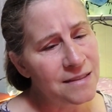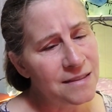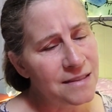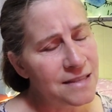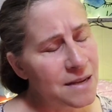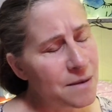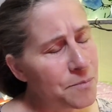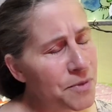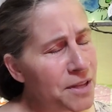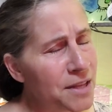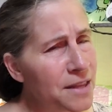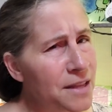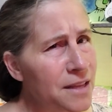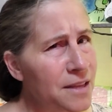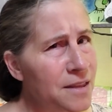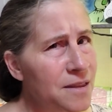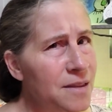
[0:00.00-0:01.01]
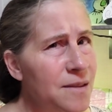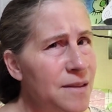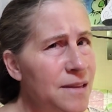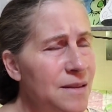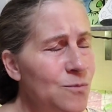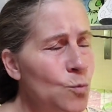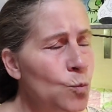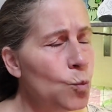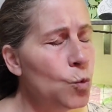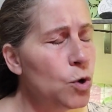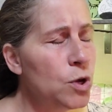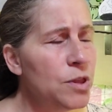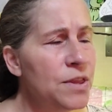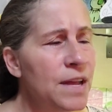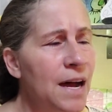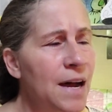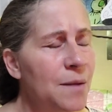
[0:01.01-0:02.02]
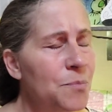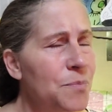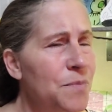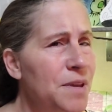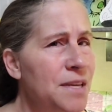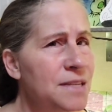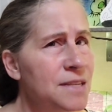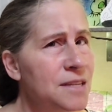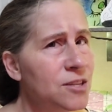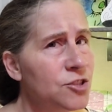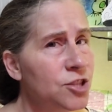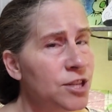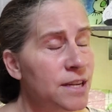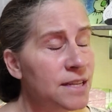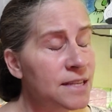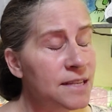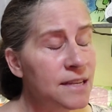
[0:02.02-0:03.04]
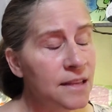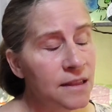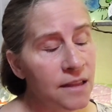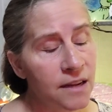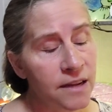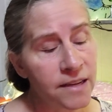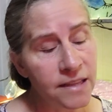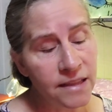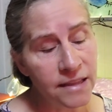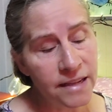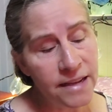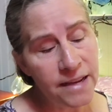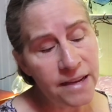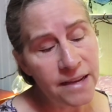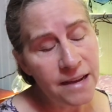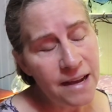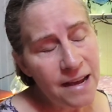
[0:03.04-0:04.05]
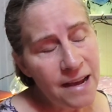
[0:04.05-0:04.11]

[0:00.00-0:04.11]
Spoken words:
something that would not be suggested lightly.